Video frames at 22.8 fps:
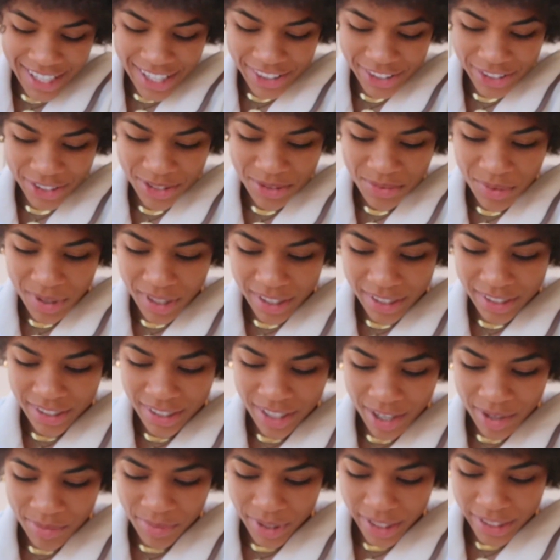There's one
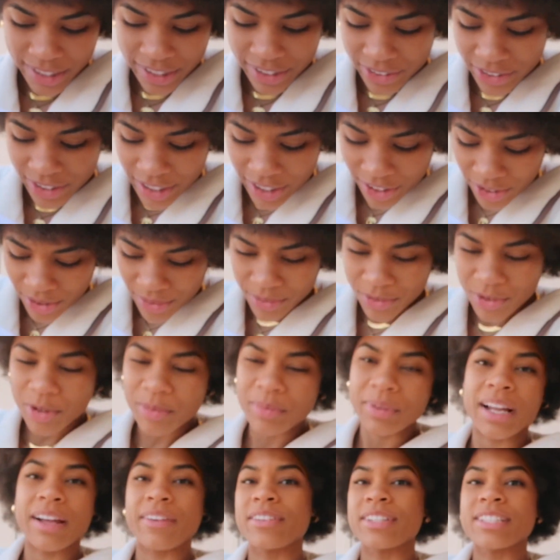um, right down here on the floor
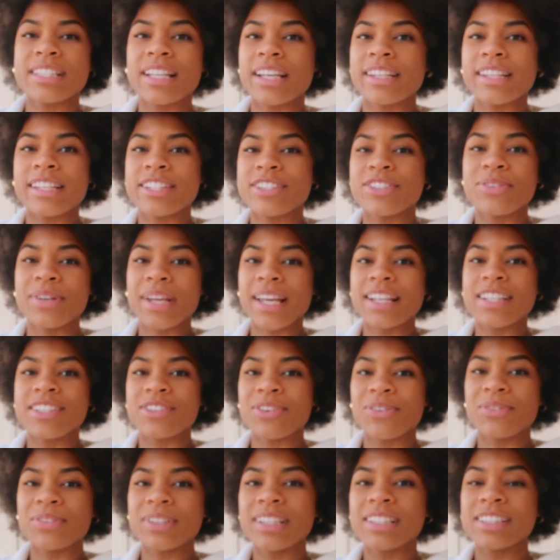but obviously I need two hands to
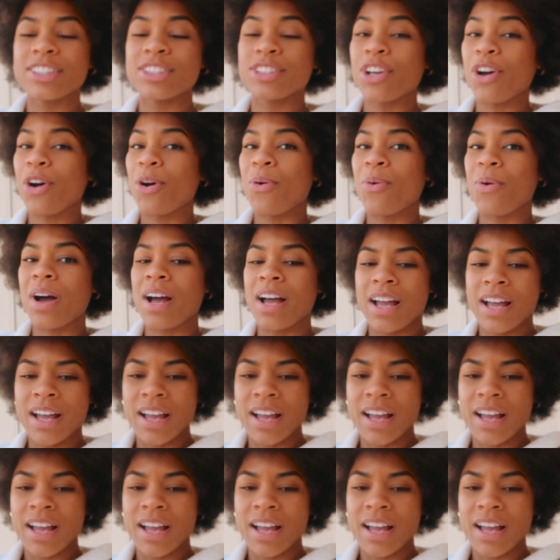hold it so